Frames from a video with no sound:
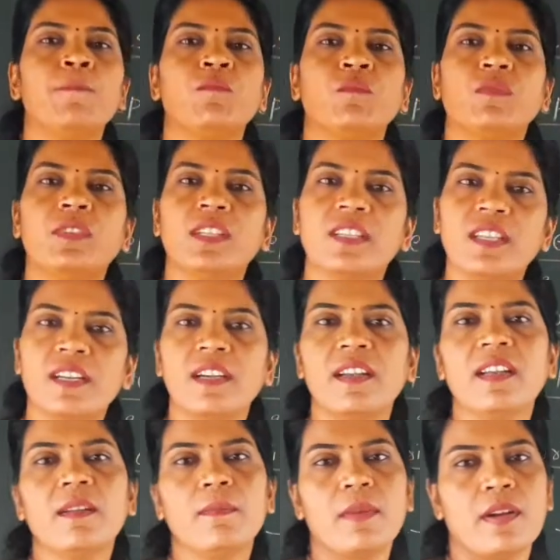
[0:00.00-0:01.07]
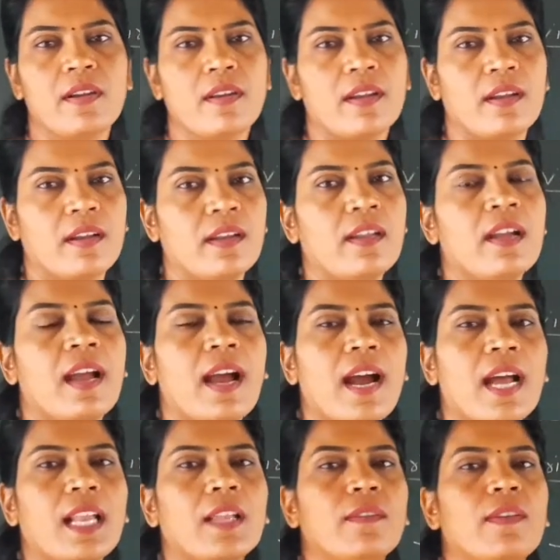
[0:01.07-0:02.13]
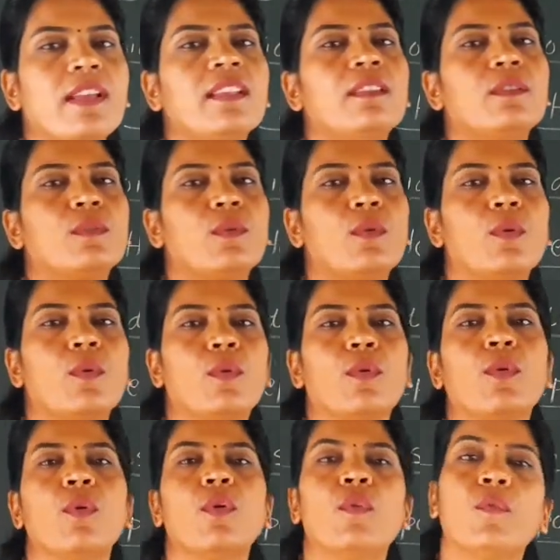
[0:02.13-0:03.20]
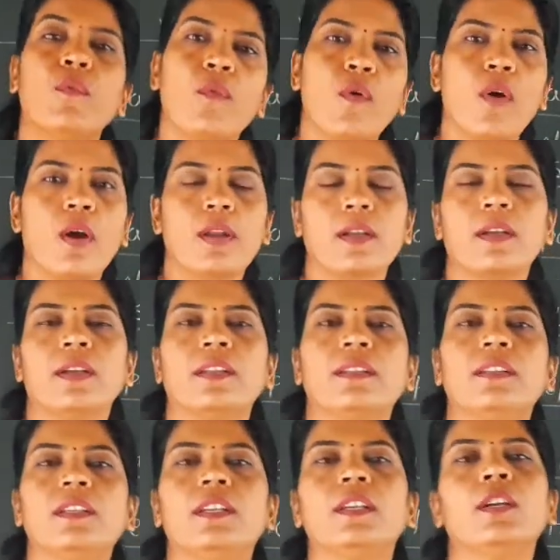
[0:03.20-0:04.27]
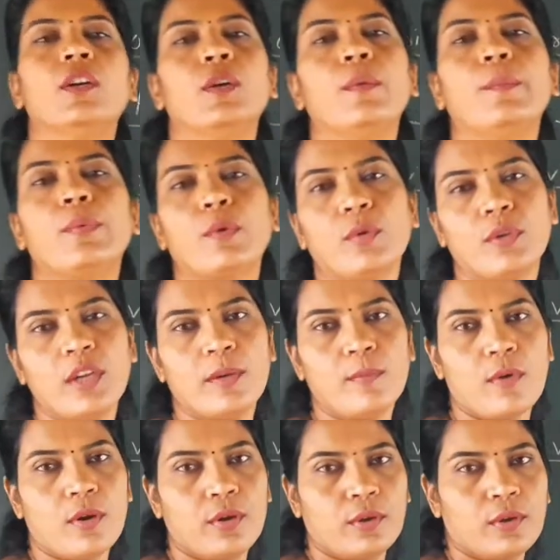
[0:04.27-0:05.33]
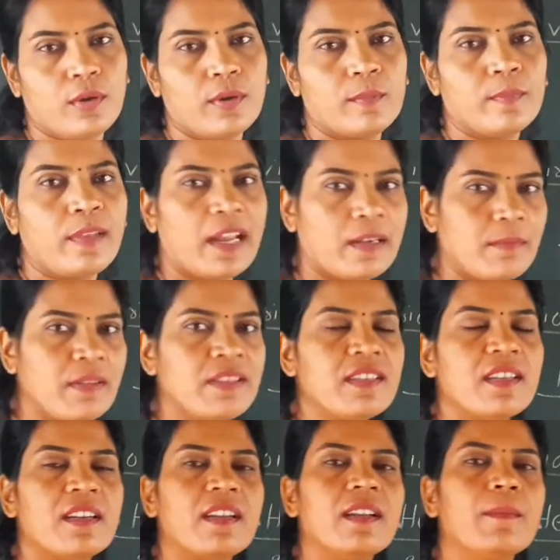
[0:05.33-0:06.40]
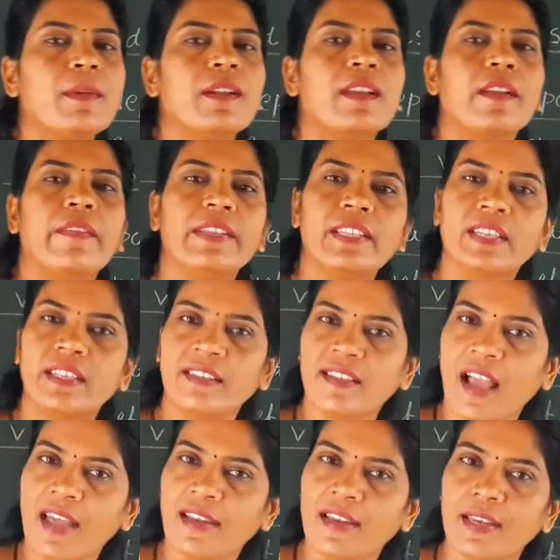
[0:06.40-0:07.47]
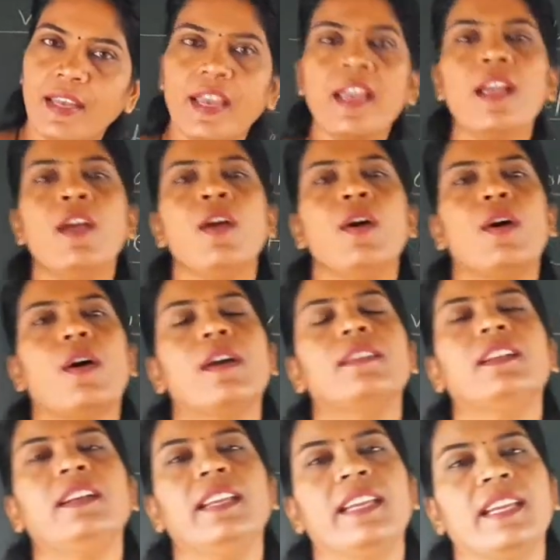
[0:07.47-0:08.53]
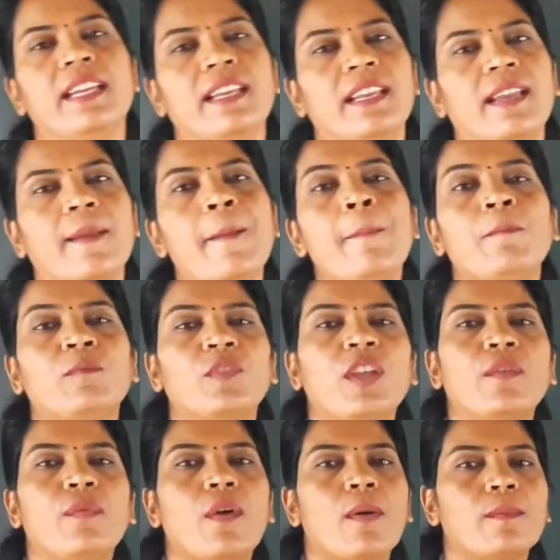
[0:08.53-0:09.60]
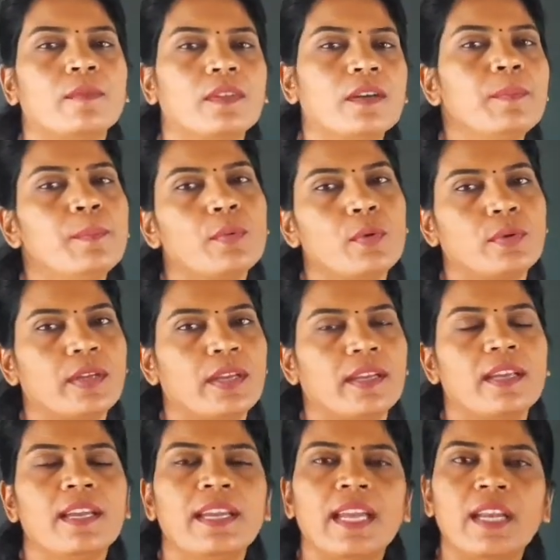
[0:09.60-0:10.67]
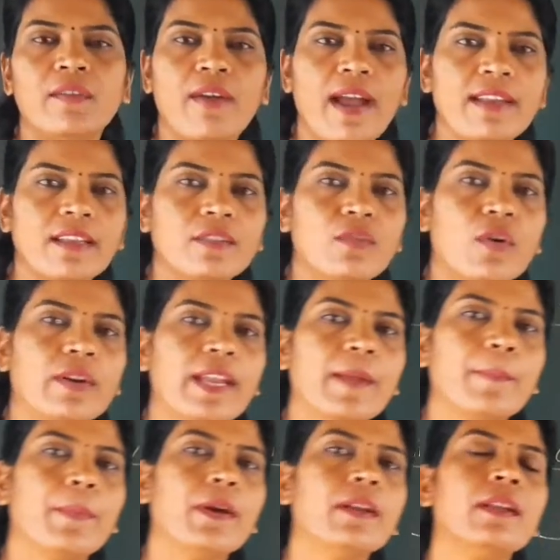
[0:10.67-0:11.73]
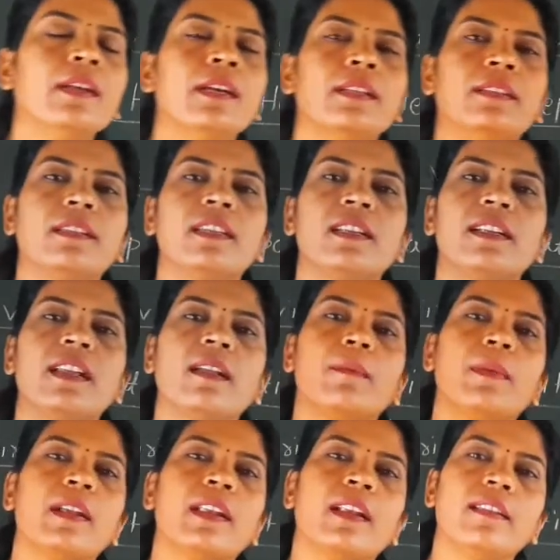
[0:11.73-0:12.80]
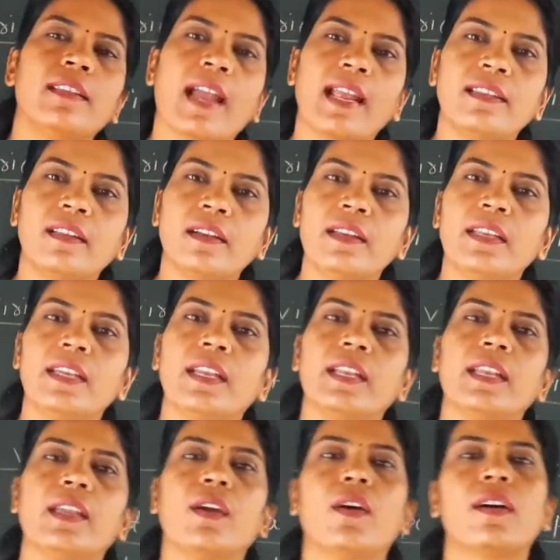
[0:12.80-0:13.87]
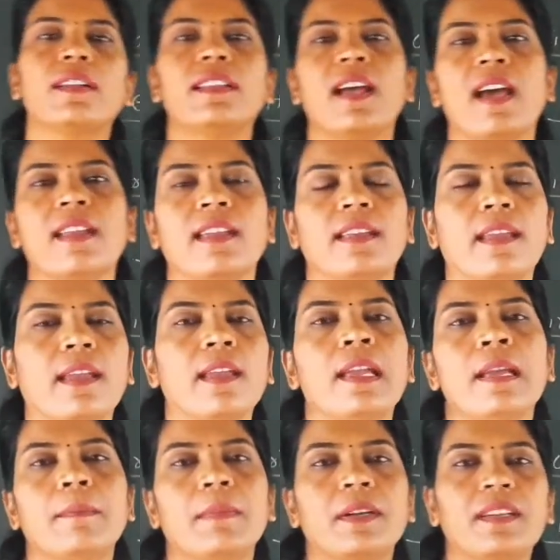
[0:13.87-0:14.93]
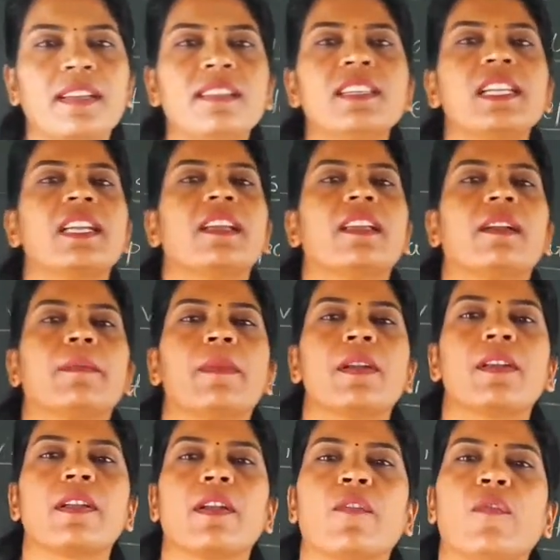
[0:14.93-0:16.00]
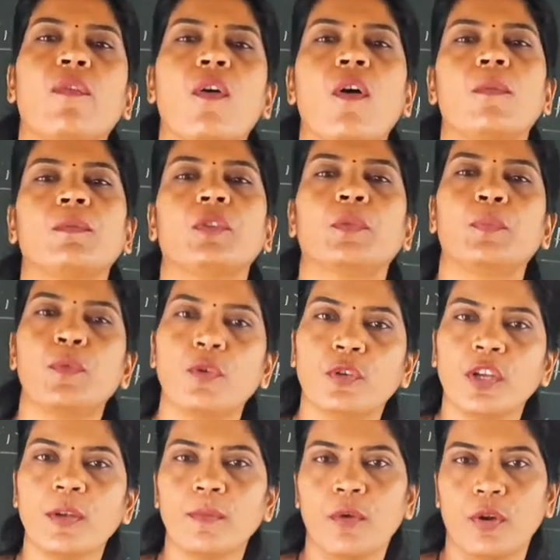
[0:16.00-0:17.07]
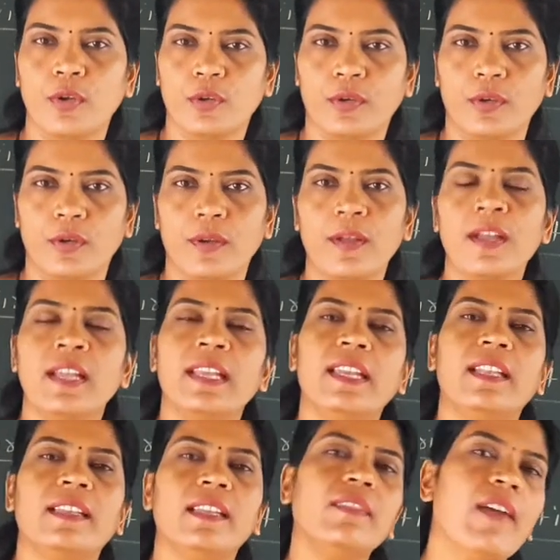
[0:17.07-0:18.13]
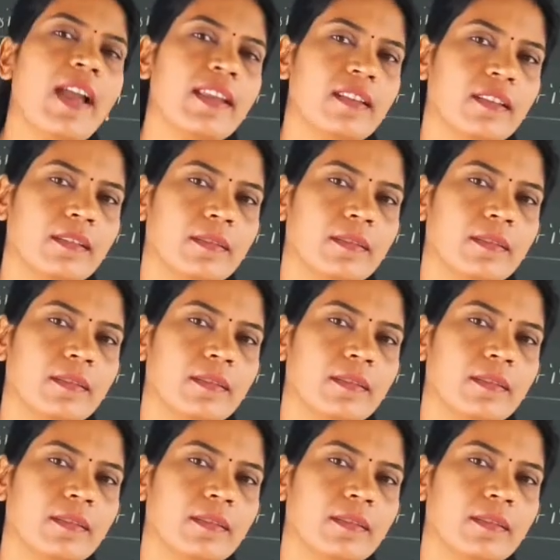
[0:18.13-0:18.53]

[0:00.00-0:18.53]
The genetic material always code for the protein molecule. That means genetic material, whether it is RNA or the DNA, they form the protein. In virus, what happens? The genetic material is either DNA or the RNA, but this genetic material form the protein molecule in the virus.